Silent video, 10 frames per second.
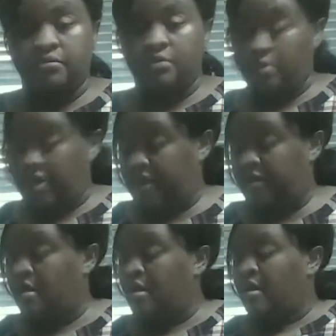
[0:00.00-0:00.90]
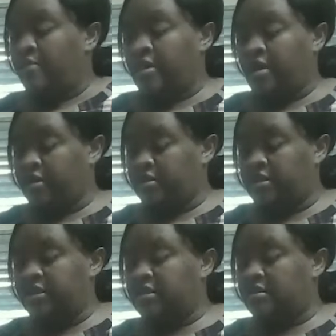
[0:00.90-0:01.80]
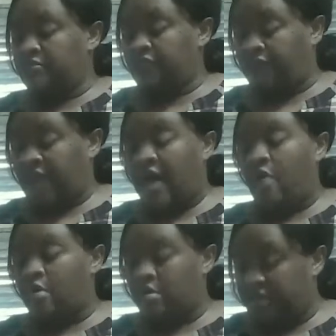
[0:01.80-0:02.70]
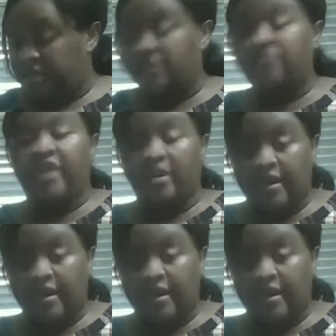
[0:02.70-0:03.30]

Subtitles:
okay? Because this flour gets very